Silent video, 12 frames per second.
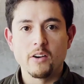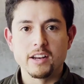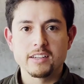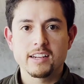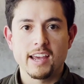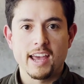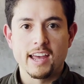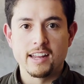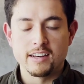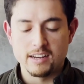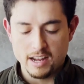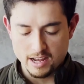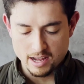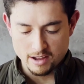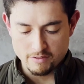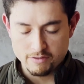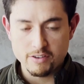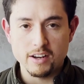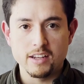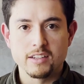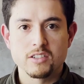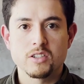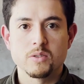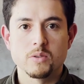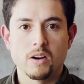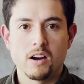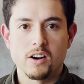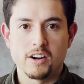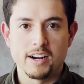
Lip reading: it can fit into our